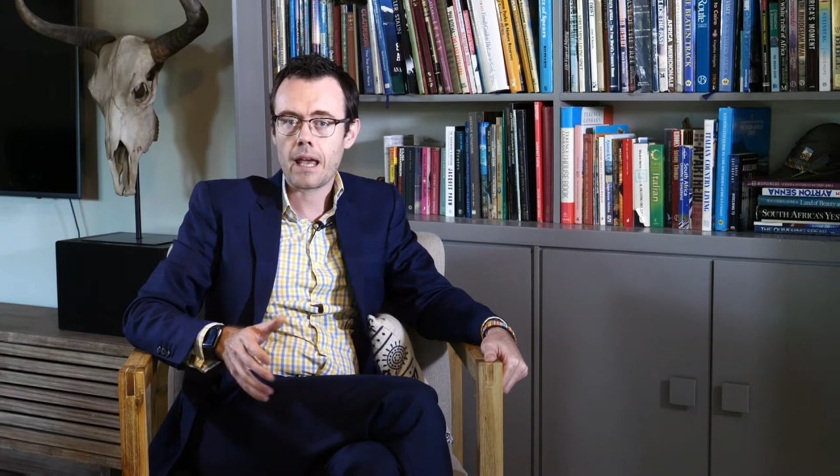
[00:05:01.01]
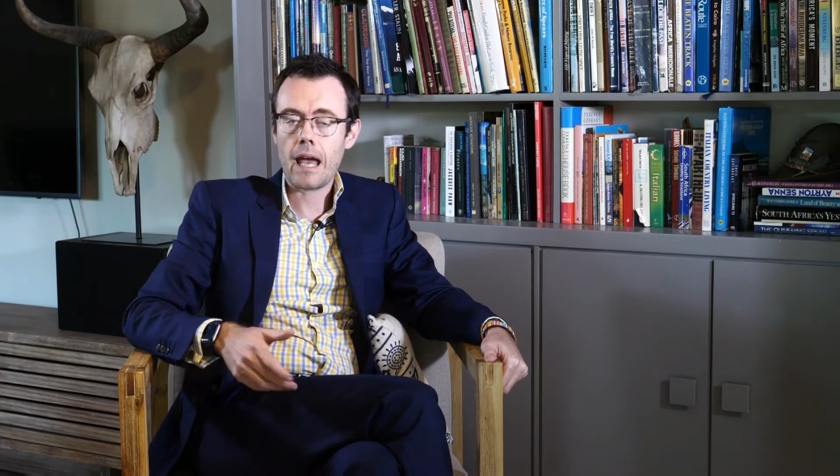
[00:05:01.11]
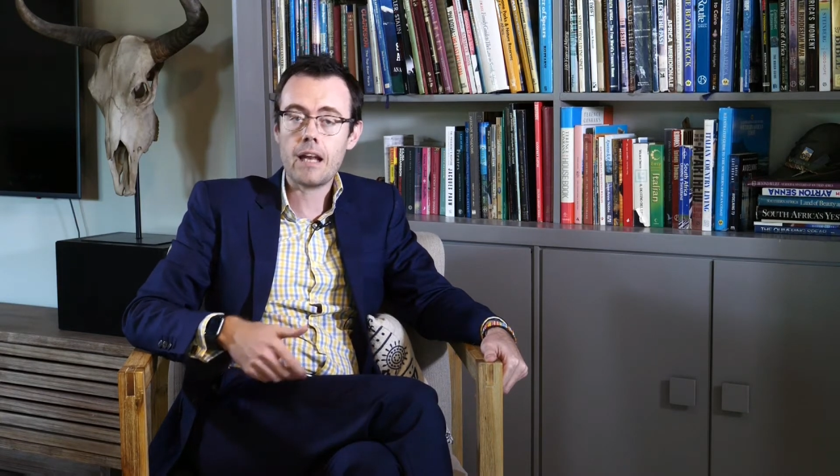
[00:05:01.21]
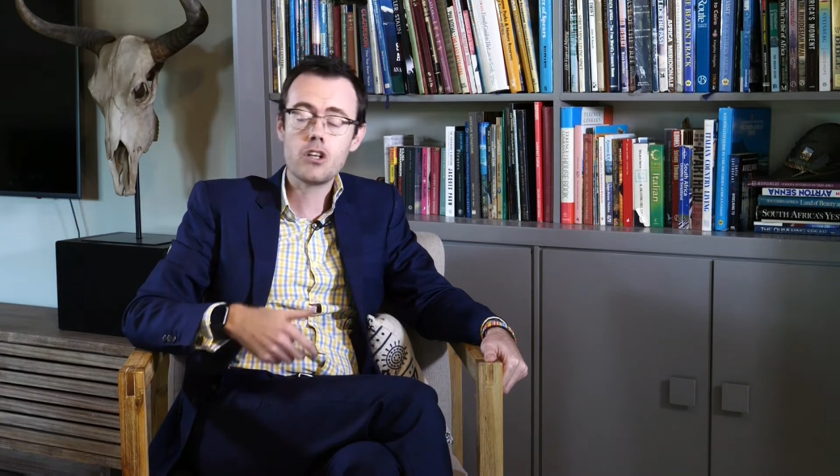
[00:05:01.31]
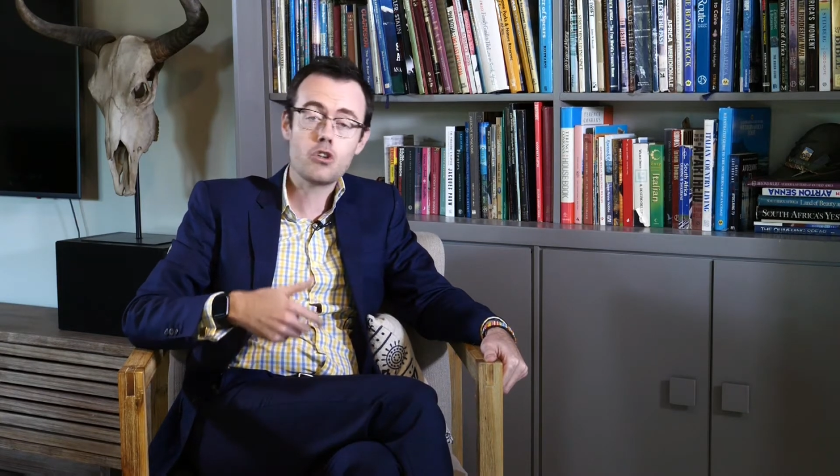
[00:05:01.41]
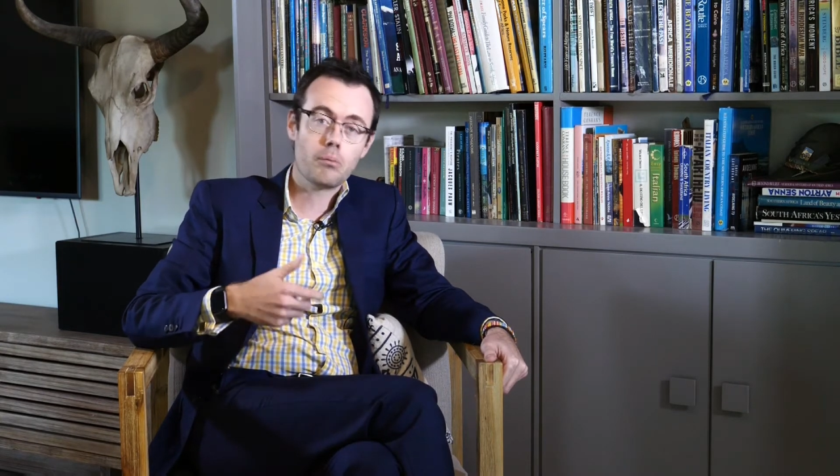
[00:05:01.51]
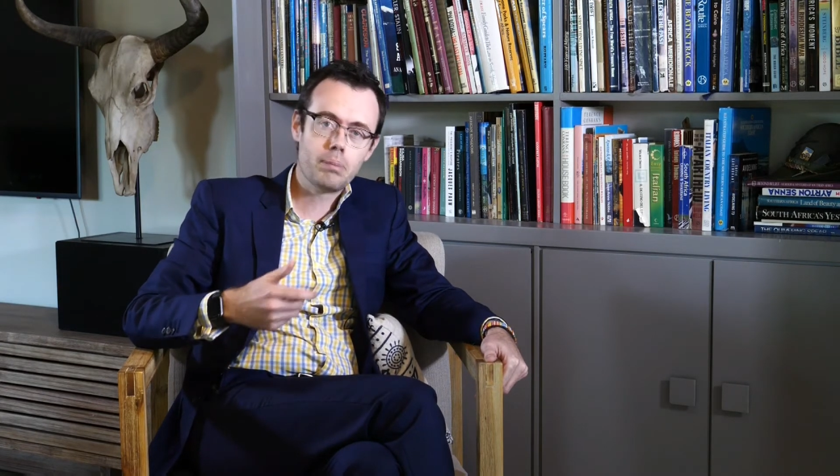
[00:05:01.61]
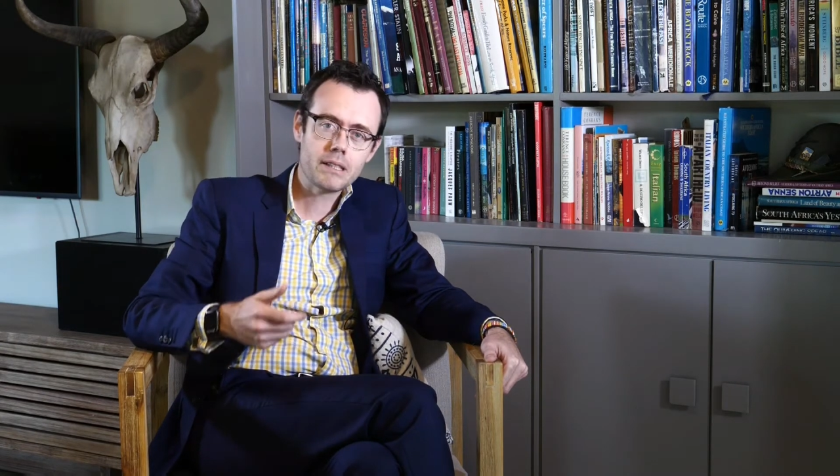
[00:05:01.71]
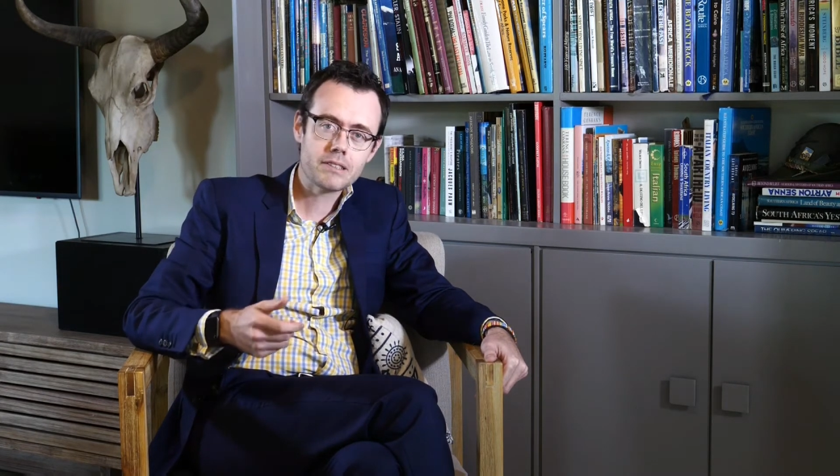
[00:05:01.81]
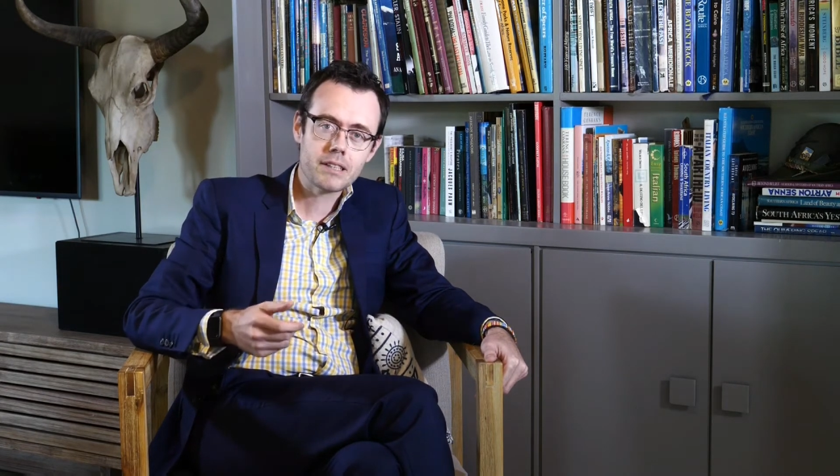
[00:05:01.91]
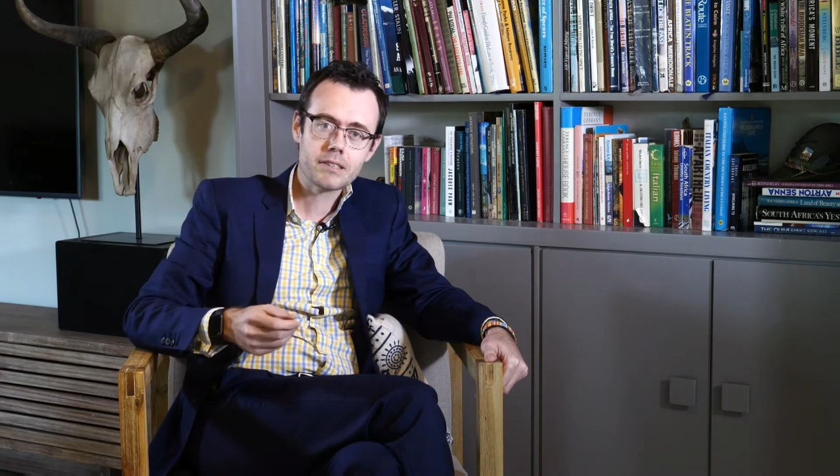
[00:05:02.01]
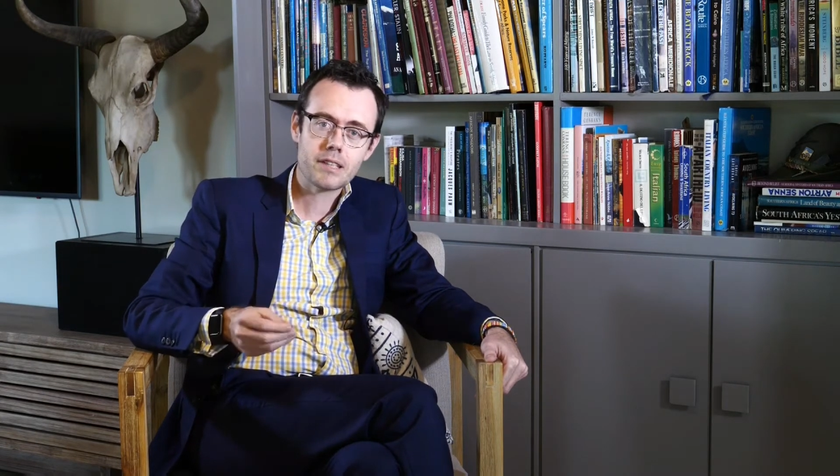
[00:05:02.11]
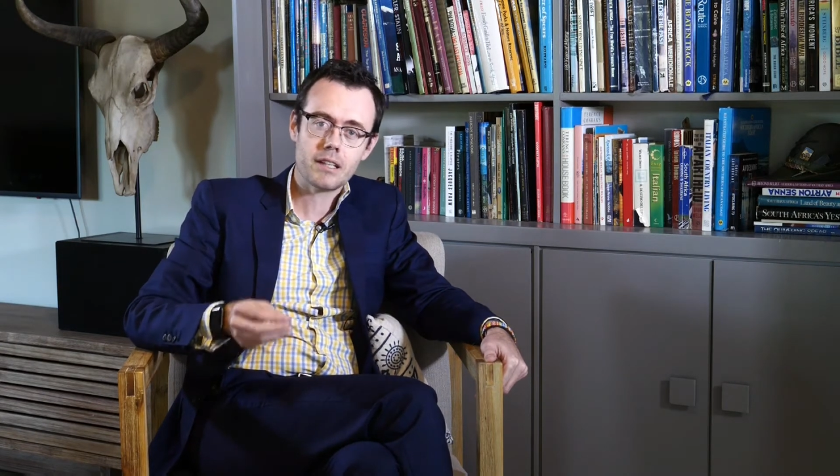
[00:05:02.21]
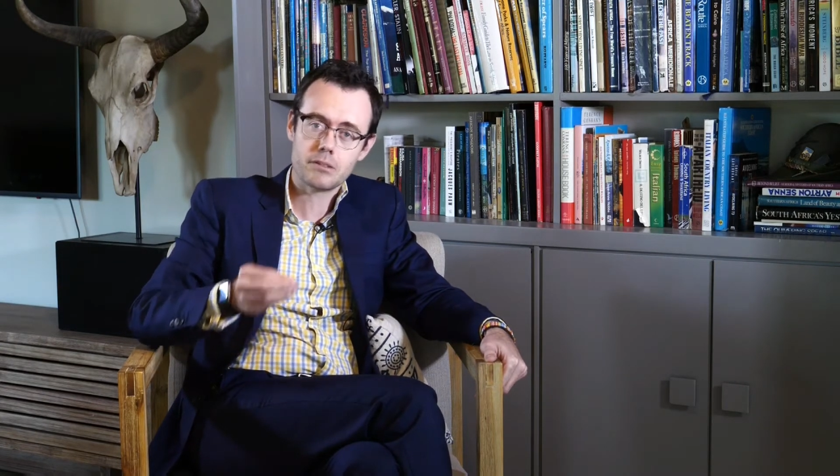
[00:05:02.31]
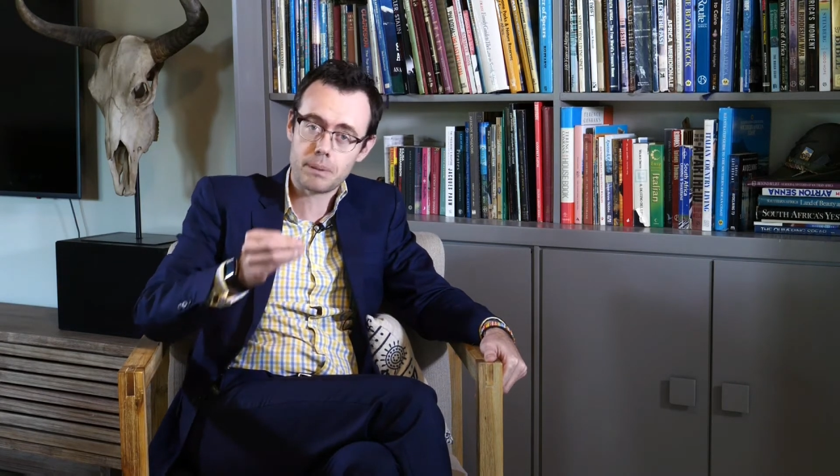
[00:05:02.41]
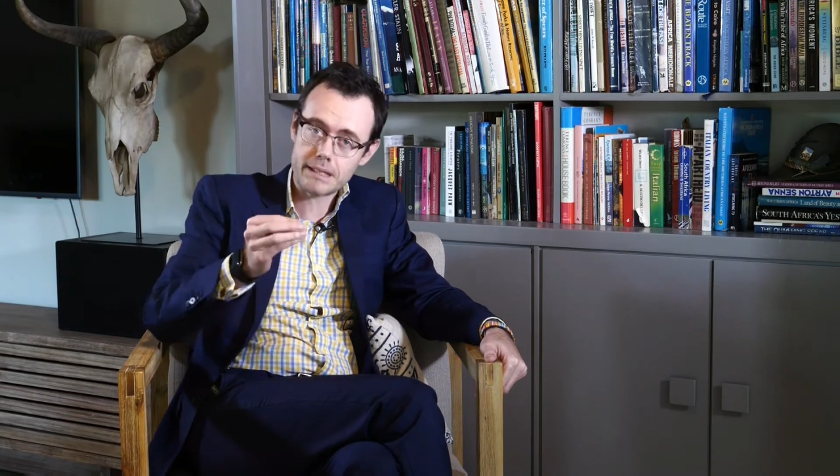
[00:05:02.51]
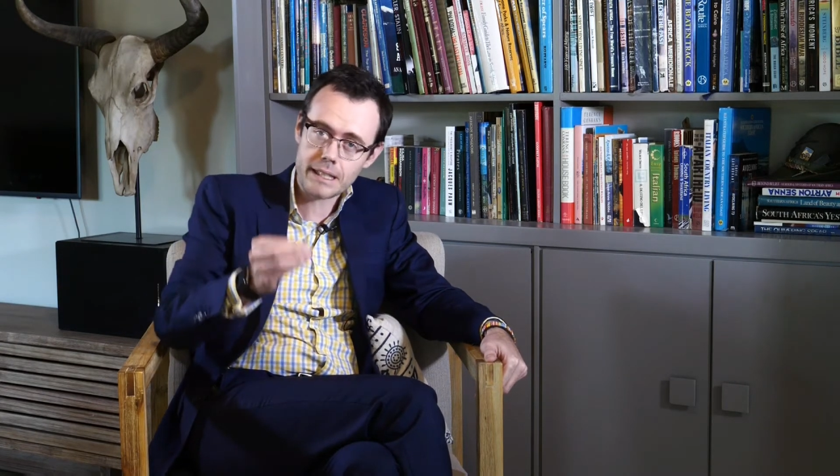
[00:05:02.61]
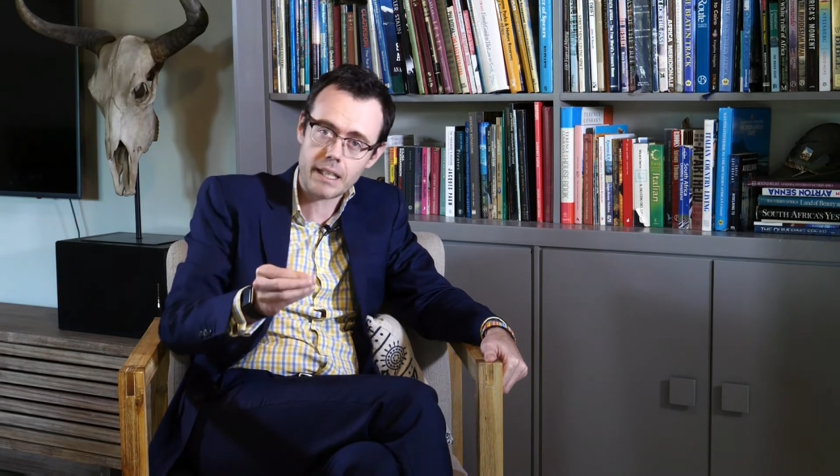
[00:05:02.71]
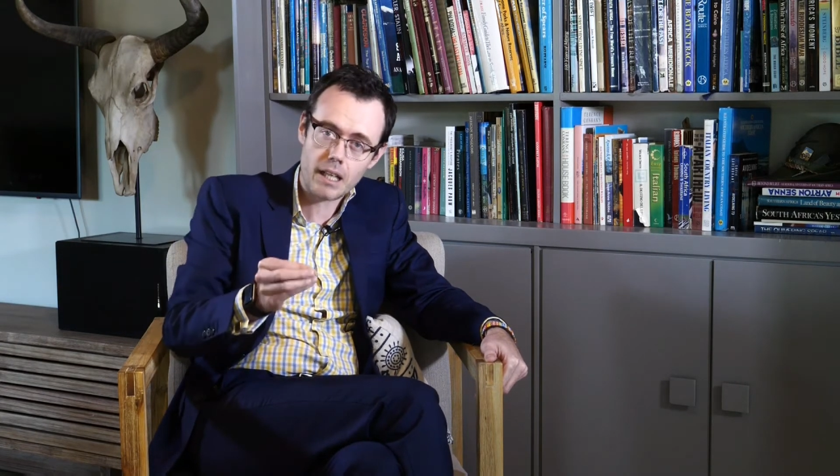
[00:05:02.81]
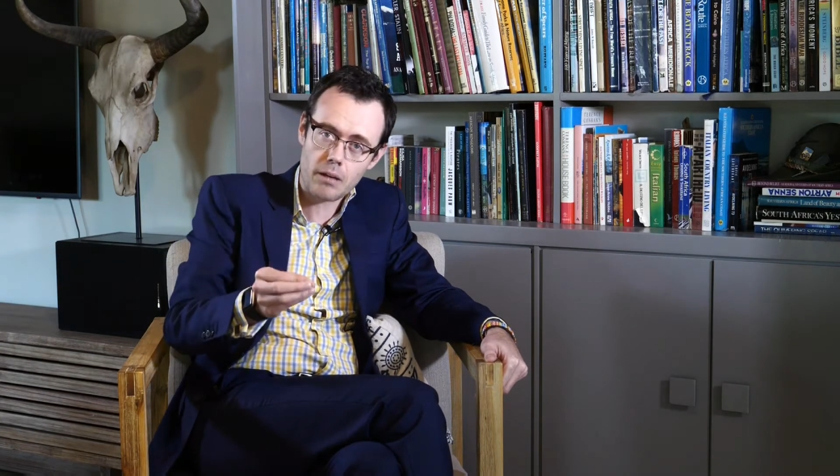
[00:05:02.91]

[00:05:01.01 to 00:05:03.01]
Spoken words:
And in your business at this particular